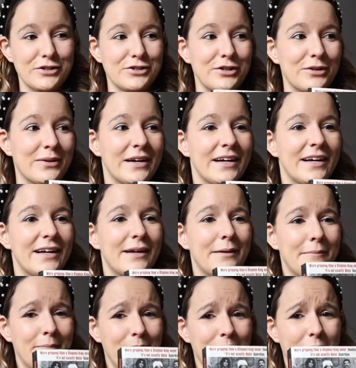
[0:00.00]
true.
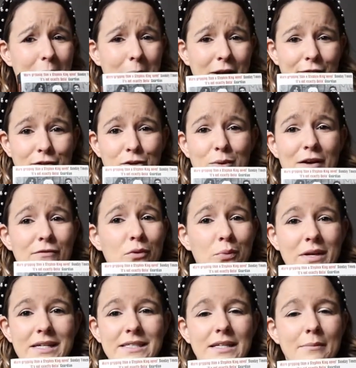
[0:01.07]
But if you have a
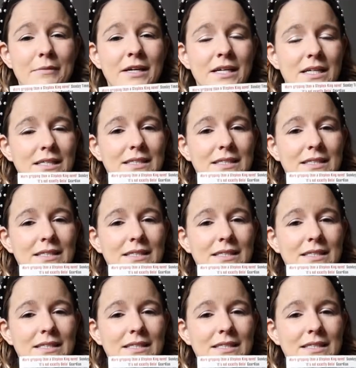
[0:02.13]
weak stomach,